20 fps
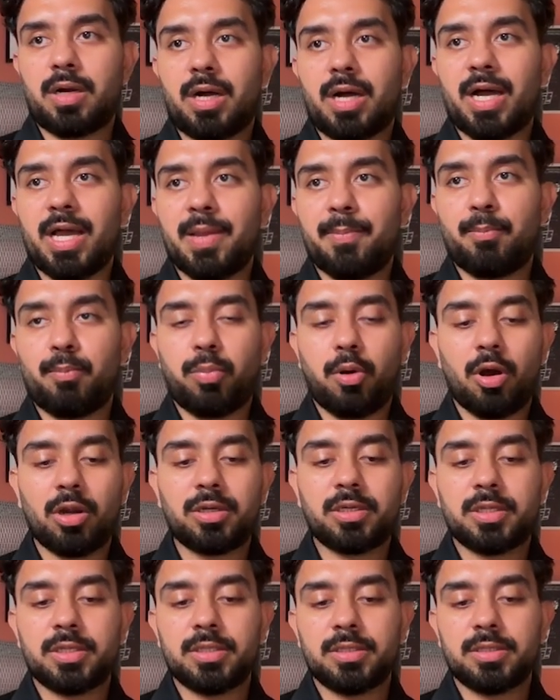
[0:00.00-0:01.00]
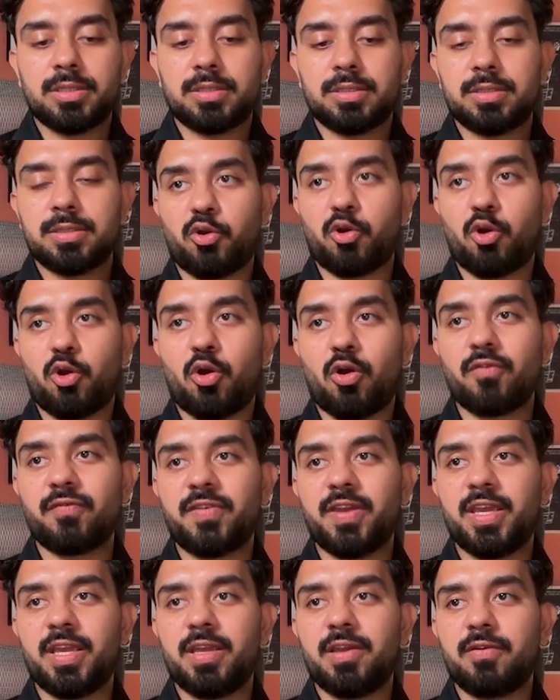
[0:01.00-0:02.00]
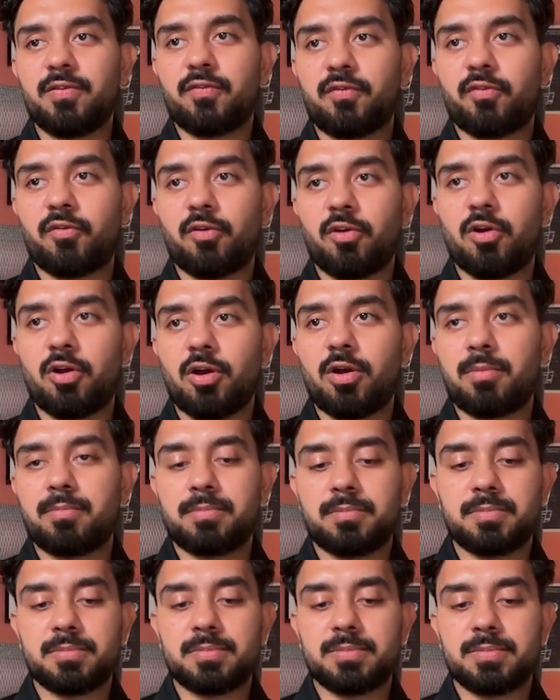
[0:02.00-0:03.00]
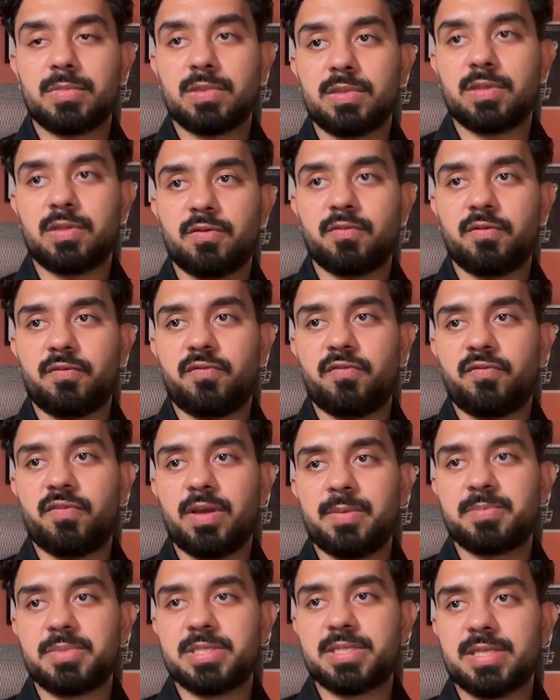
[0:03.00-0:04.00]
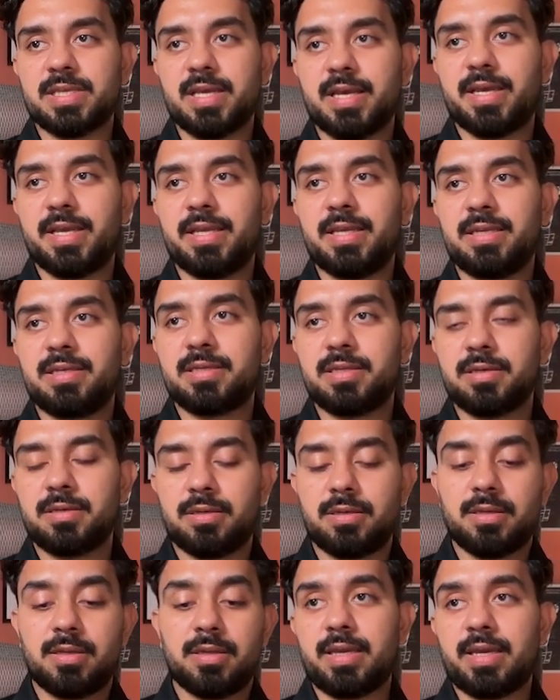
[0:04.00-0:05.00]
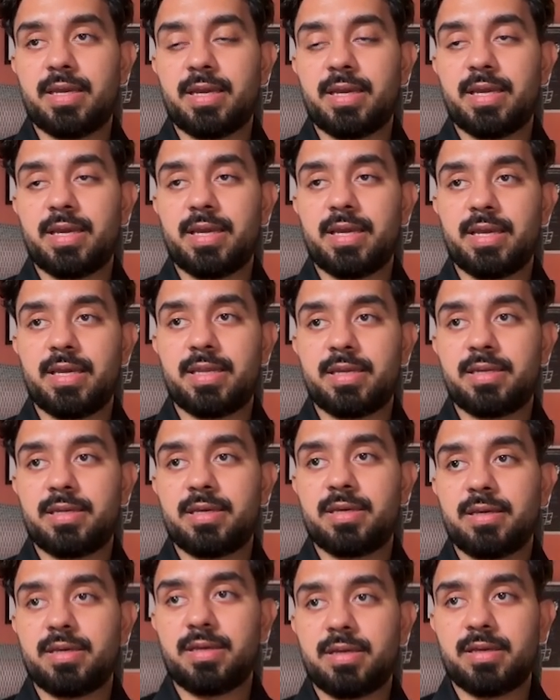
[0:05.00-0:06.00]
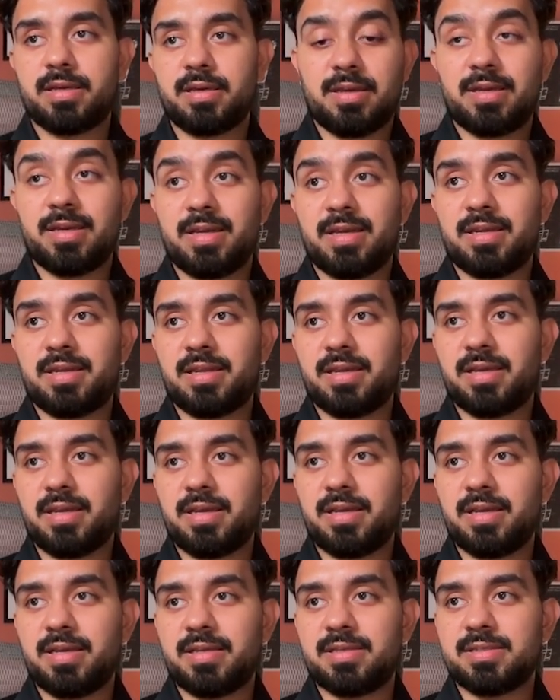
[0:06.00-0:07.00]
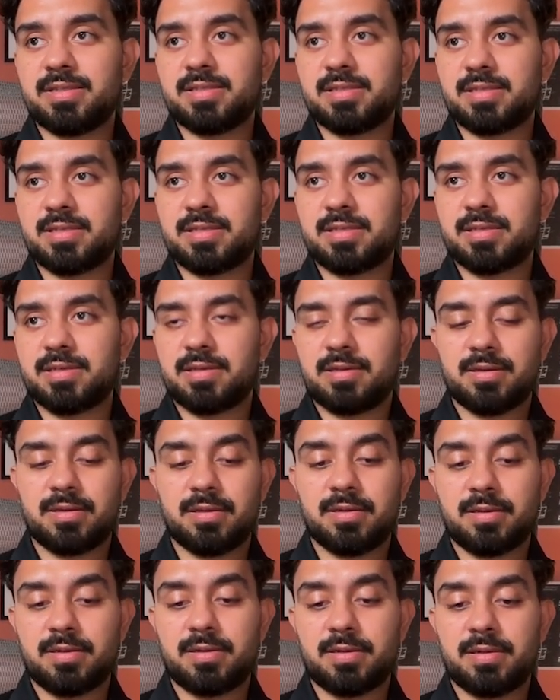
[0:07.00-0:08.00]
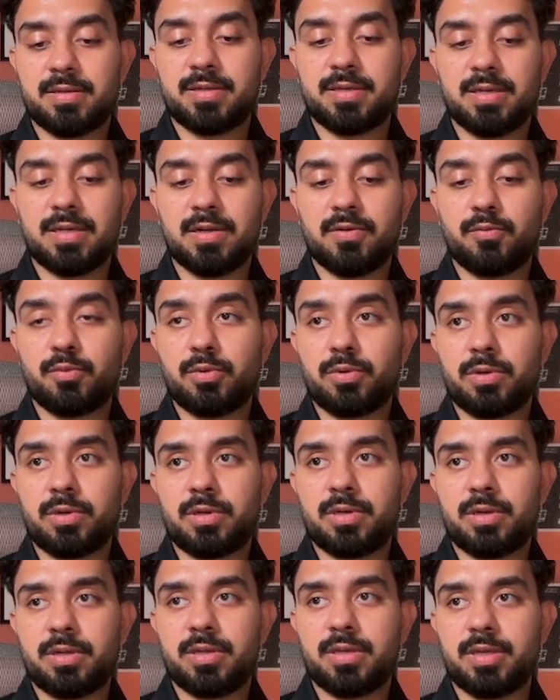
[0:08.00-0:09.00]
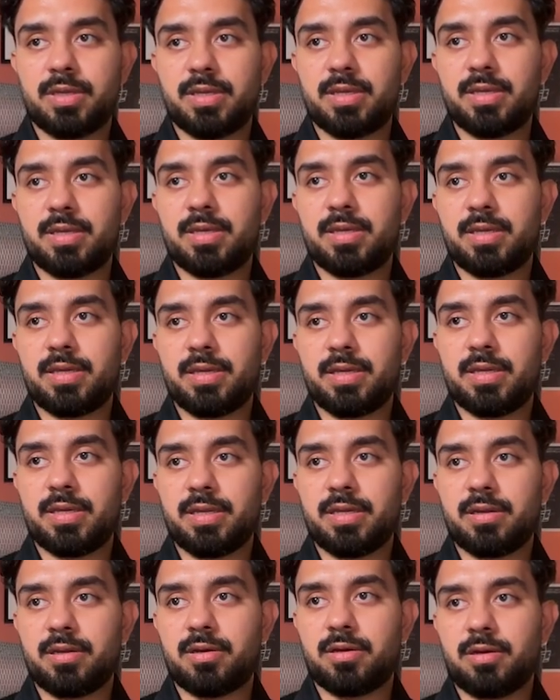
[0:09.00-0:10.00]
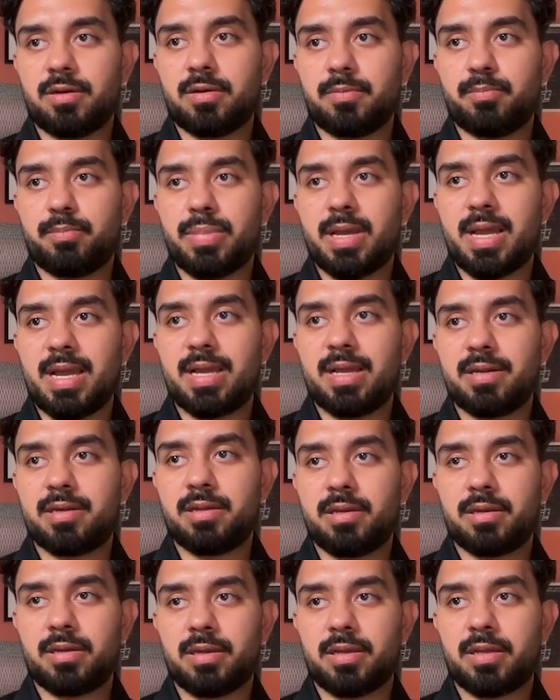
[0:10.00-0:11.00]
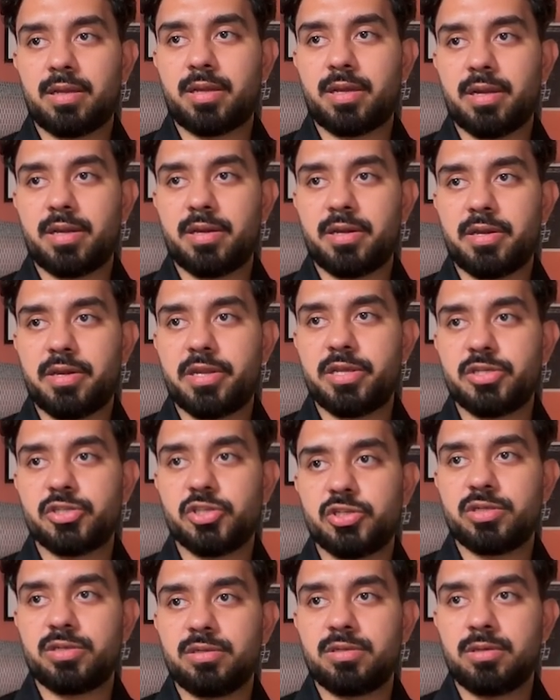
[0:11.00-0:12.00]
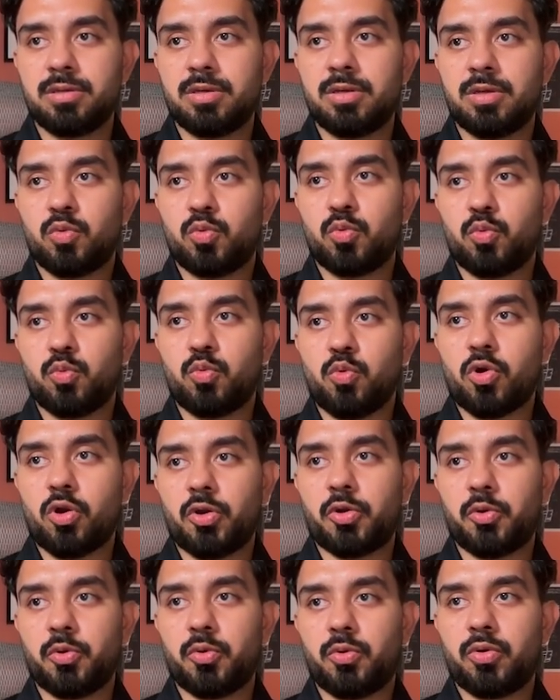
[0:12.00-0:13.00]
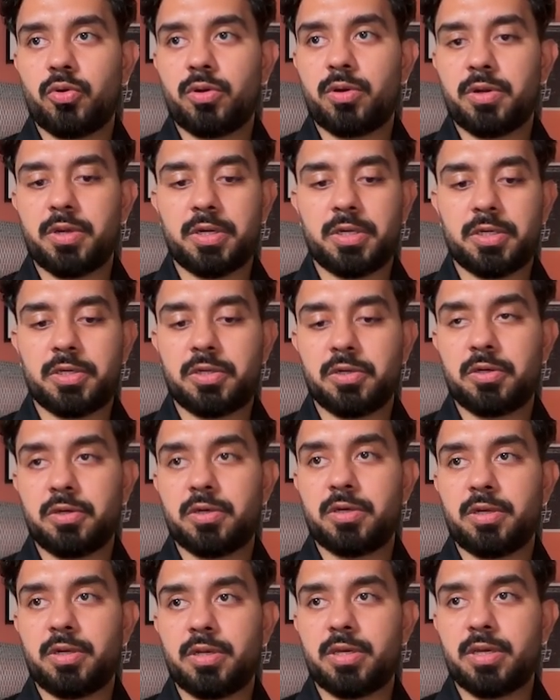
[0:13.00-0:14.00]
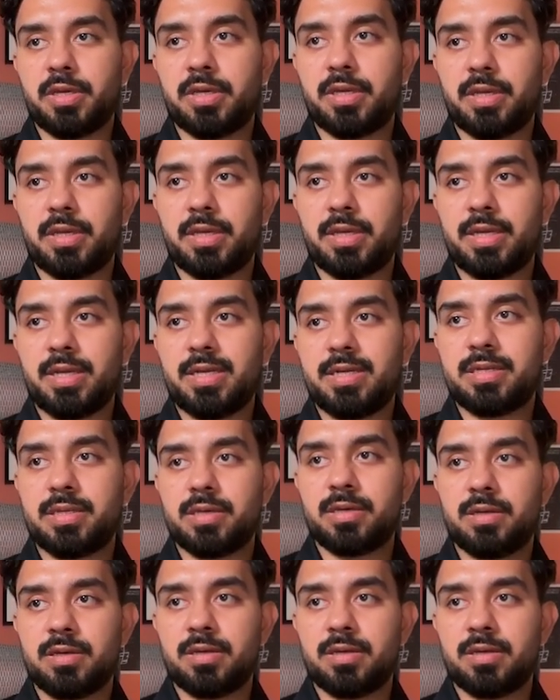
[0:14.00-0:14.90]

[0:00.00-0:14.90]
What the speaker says: I bought coffee from the website and it is delivered in a bad condition. Want to return it.